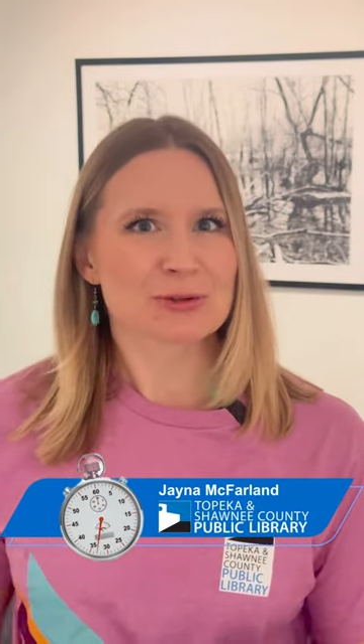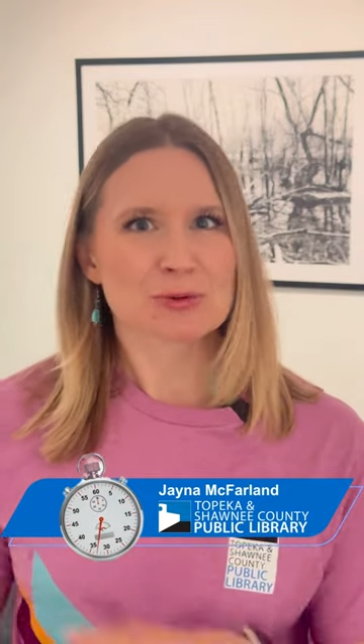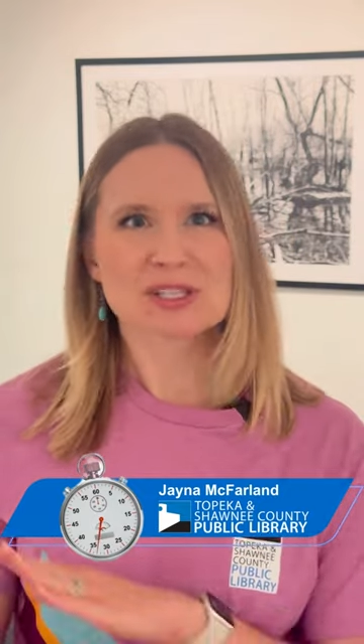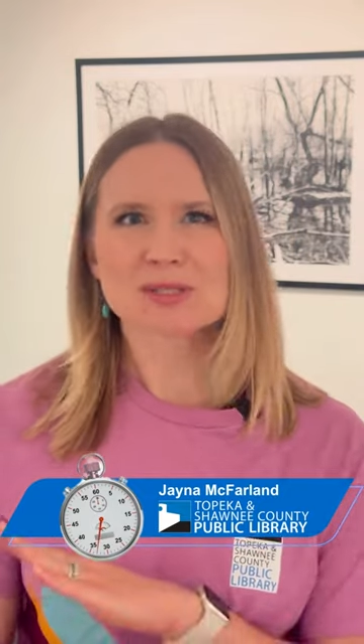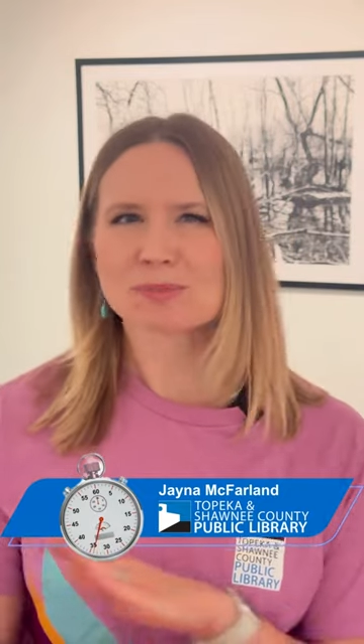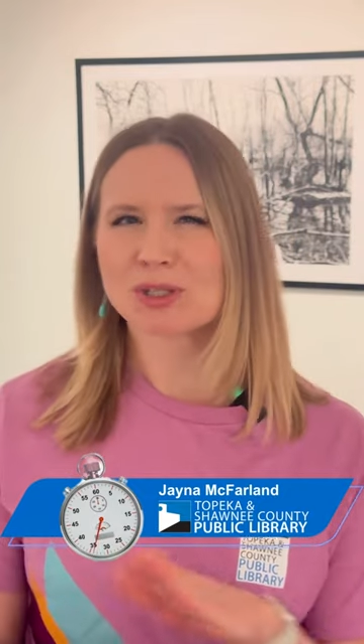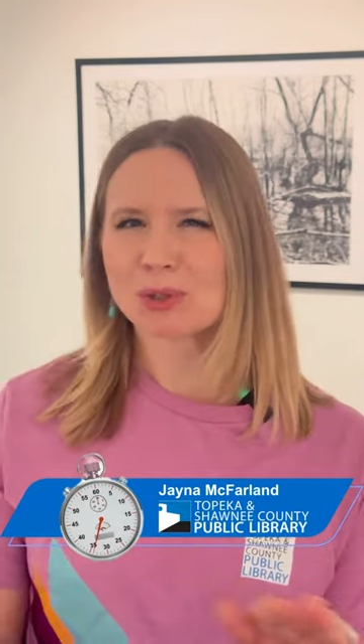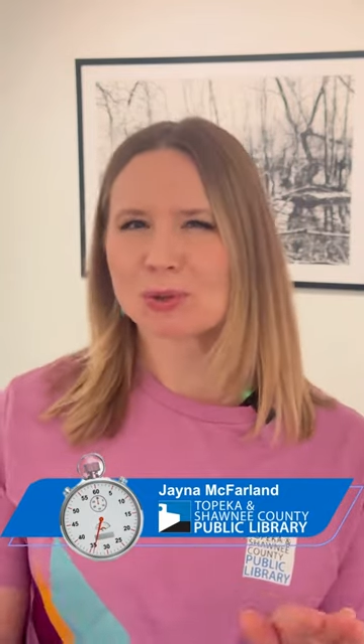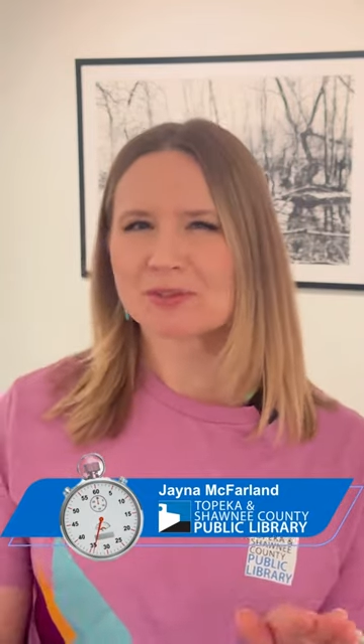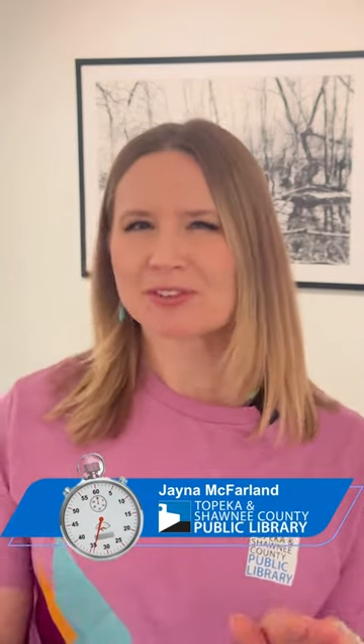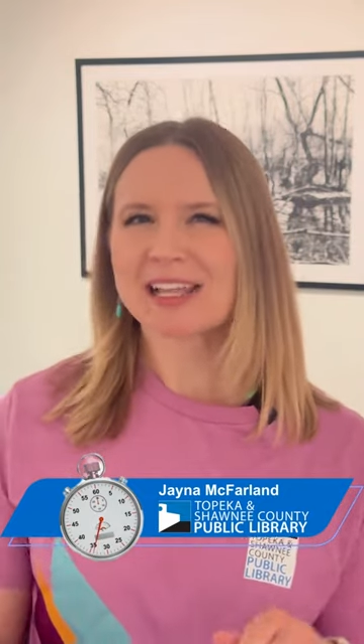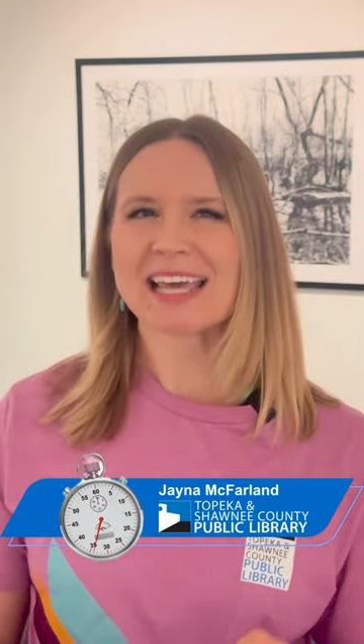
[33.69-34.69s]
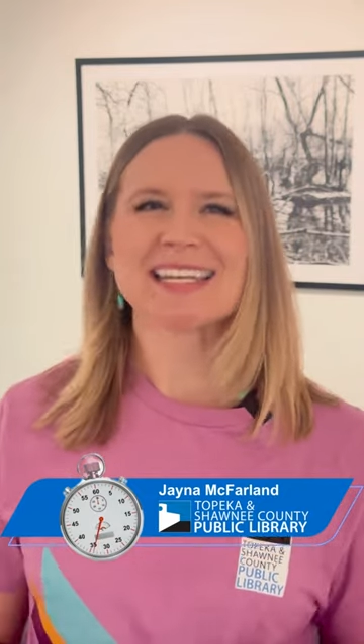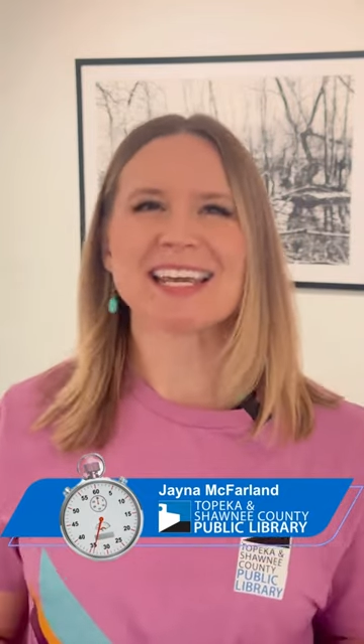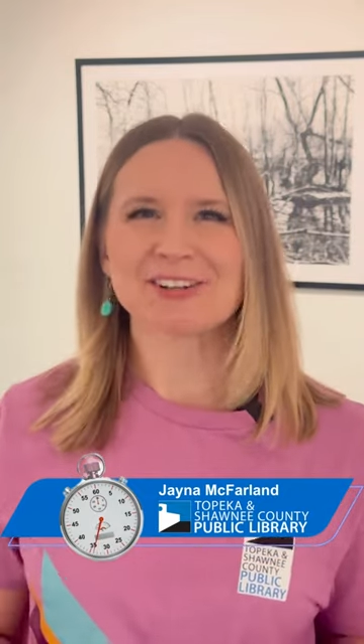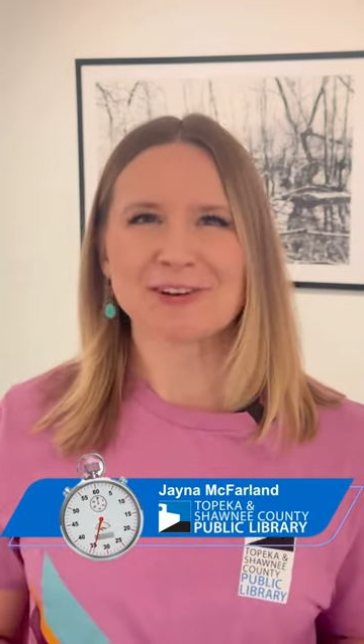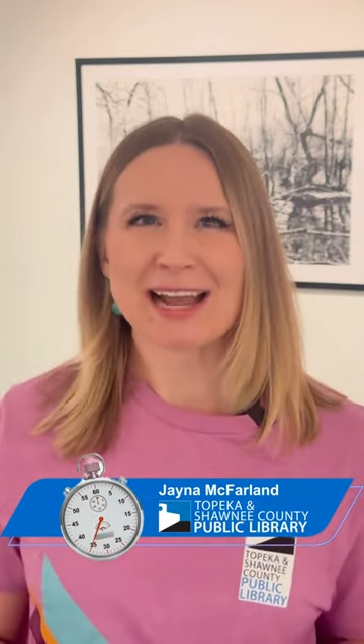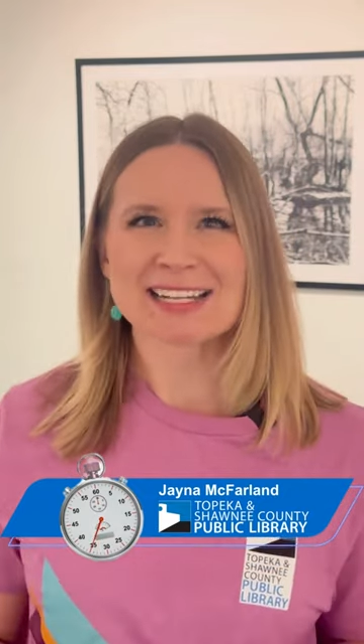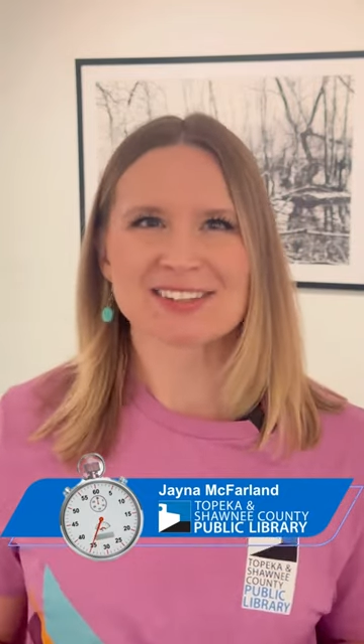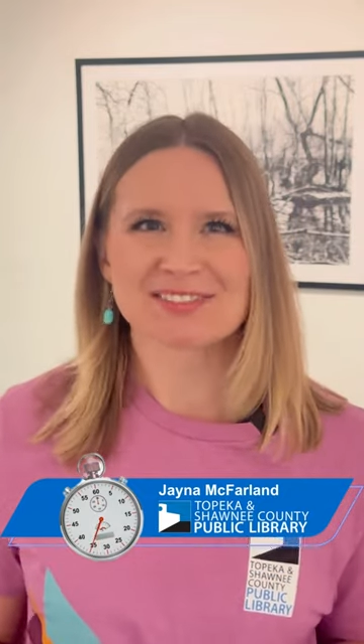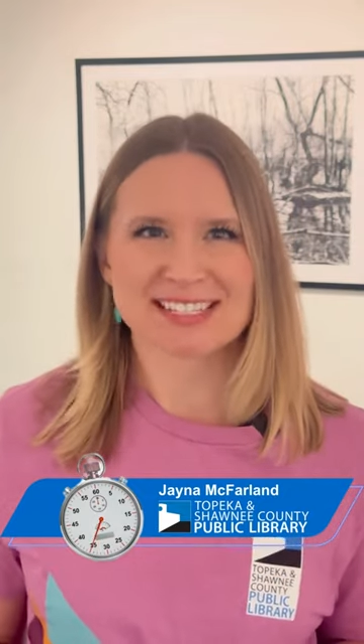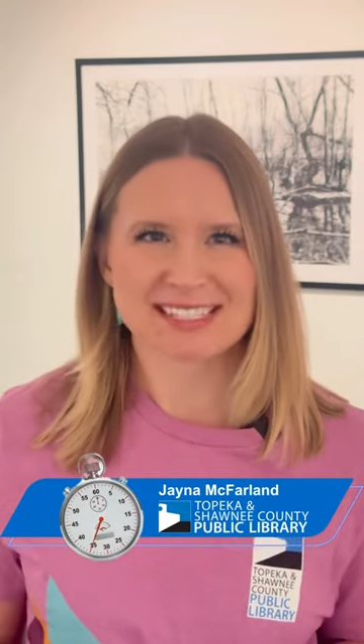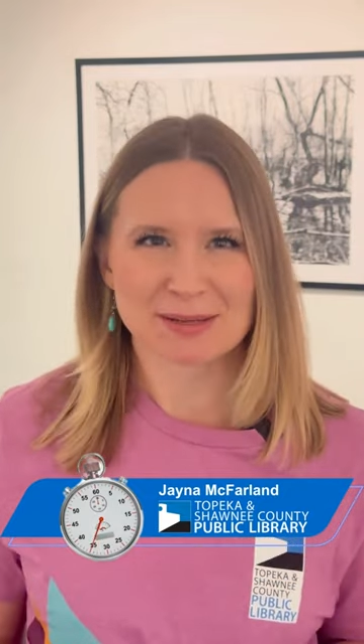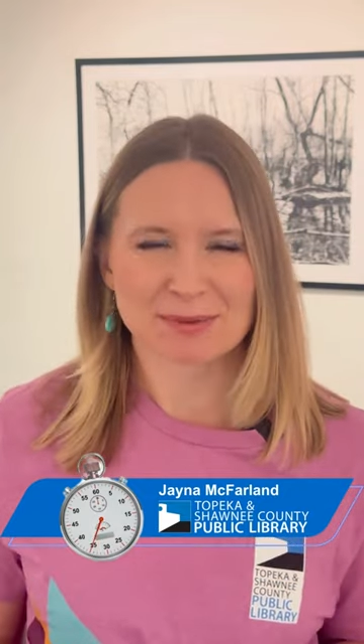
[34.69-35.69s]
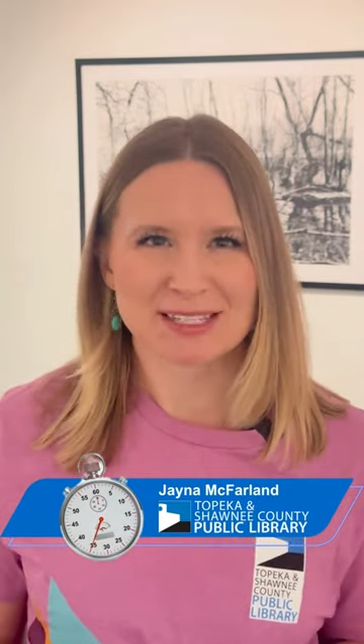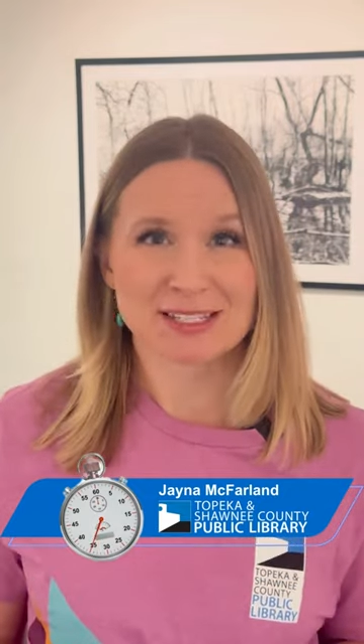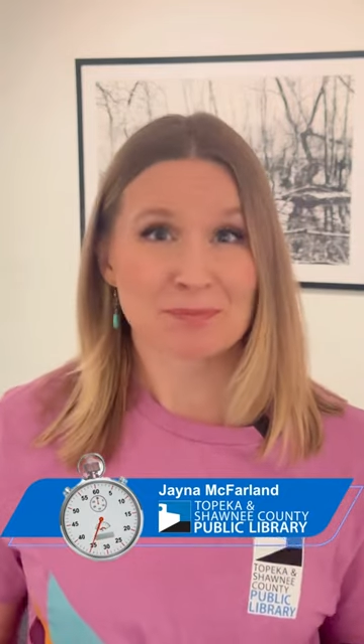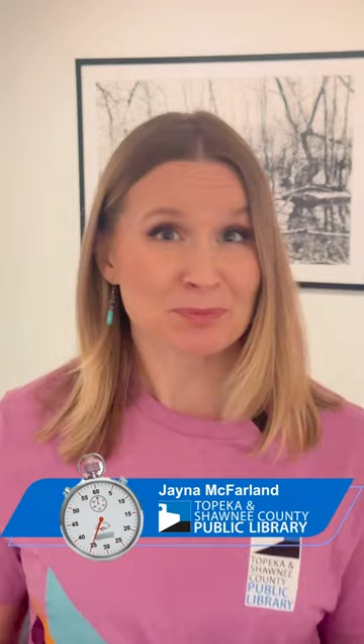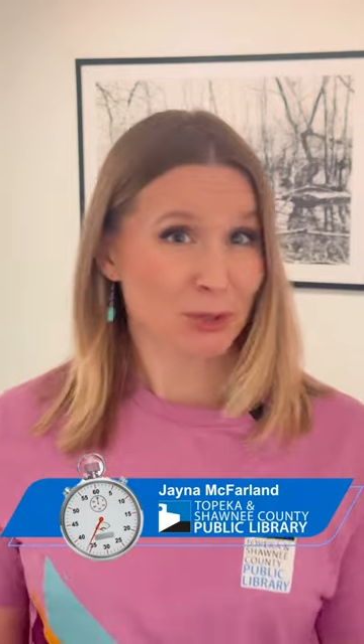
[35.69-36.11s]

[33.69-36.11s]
through this beautiful and interactive exhibit.